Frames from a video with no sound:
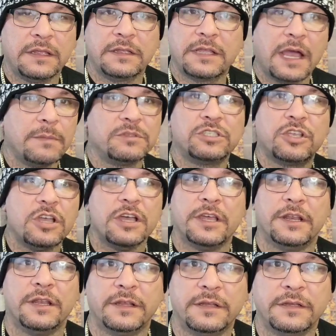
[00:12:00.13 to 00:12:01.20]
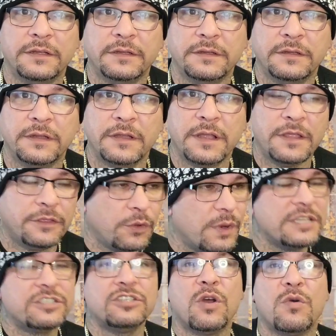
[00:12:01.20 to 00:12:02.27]
comes good. There
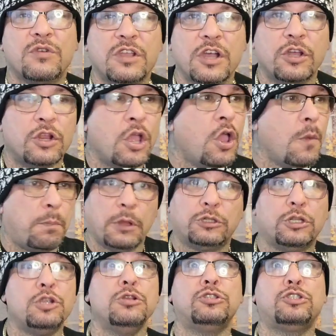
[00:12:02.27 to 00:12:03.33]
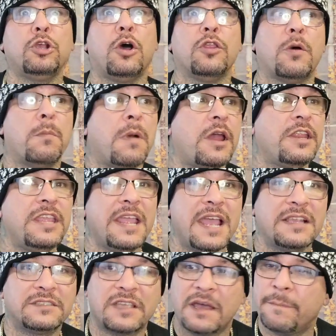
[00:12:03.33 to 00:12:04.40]
is no good. But do you see all the money he
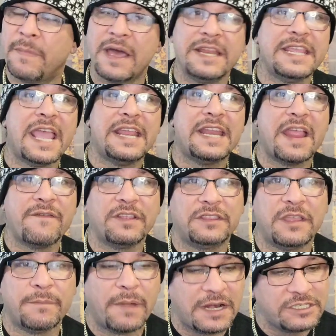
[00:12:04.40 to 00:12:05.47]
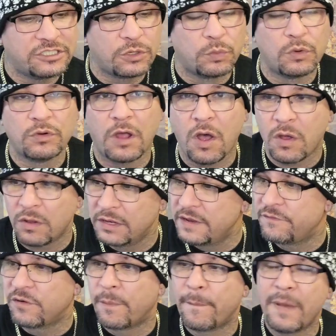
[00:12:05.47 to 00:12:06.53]
has got? Money ain't everything. Money's the root of all
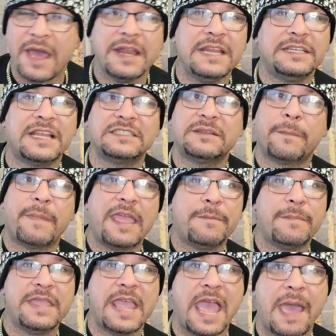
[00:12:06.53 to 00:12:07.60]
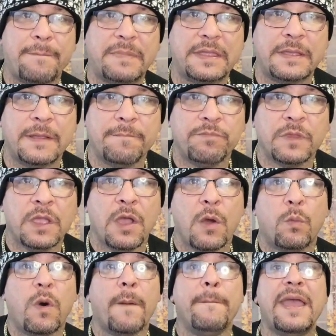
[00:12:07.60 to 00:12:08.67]
evil. Money doesn't make me happy.
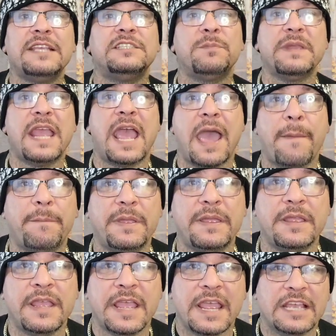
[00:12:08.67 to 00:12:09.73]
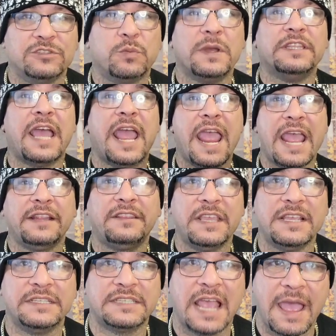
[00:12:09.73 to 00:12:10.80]
What makes me happy is when the gente
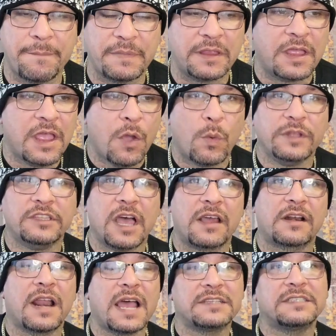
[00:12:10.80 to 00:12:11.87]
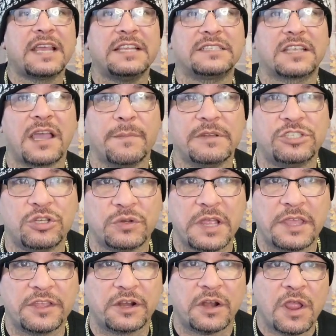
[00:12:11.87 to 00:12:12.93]
is happy, when the raza is coming
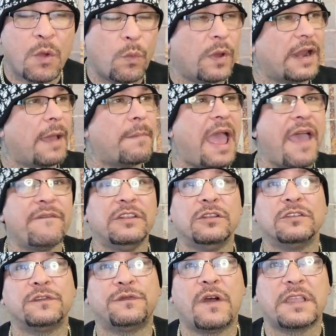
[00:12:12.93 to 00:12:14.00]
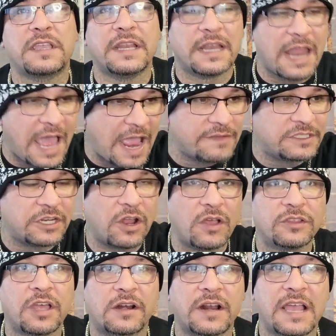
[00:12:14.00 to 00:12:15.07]
together, when I'm having those fucking lives and
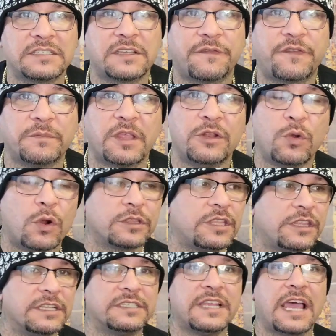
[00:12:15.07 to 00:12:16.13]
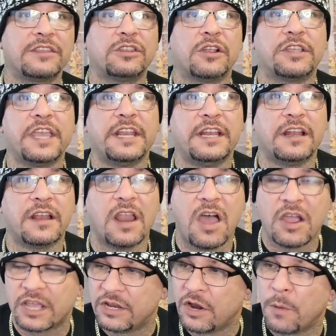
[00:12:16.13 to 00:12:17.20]
all the raza from the north and the south are getting
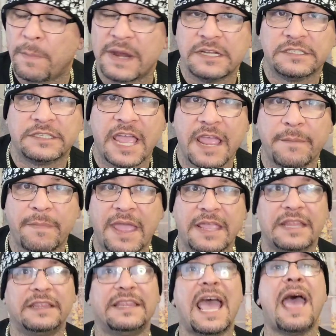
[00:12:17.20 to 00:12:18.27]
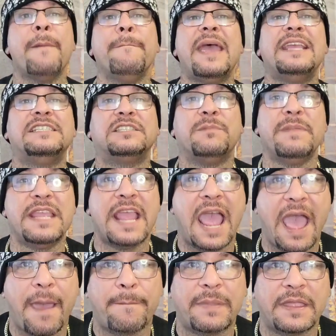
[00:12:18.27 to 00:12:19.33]
along and nobody's gang banging. That makes me
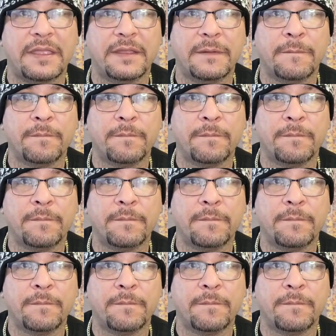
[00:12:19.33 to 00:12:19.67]
happy.